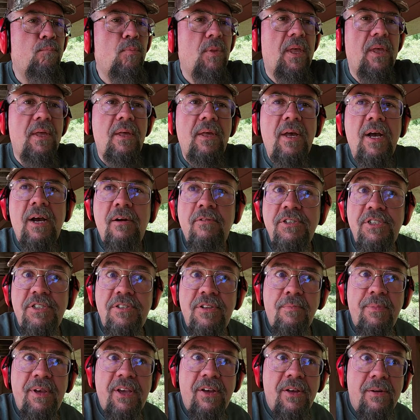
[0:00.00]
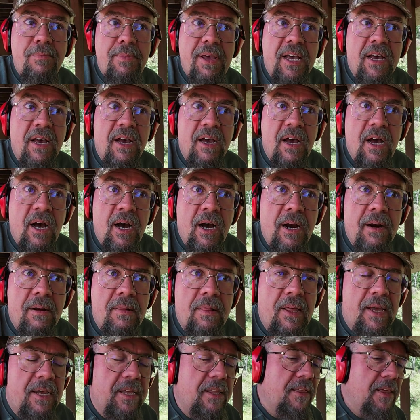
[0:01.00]
I wish somebody could make a car
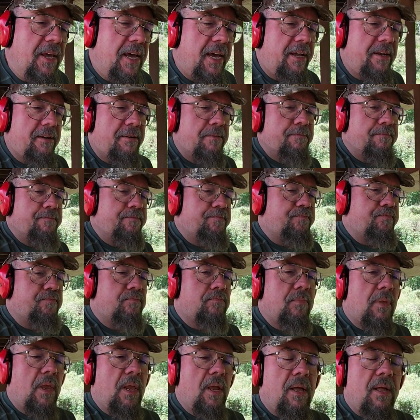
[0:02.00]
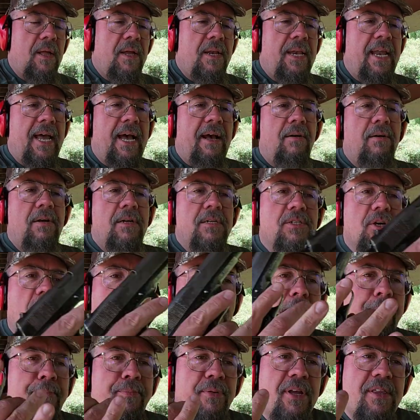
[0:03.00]
like that. Now, to
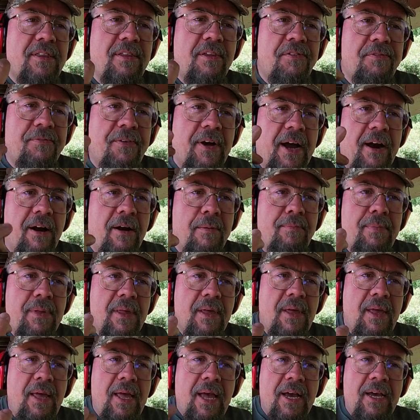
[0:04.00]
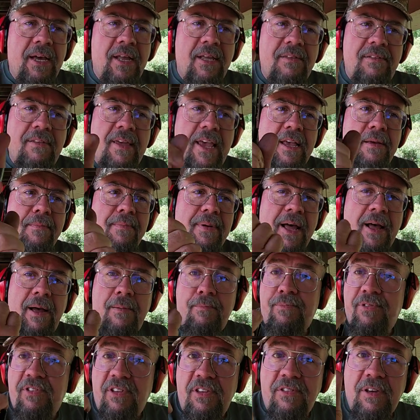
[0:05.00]
operate this firearm, I'm going to take,
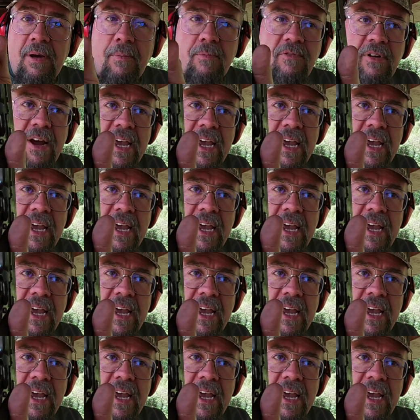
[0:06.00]
since I'm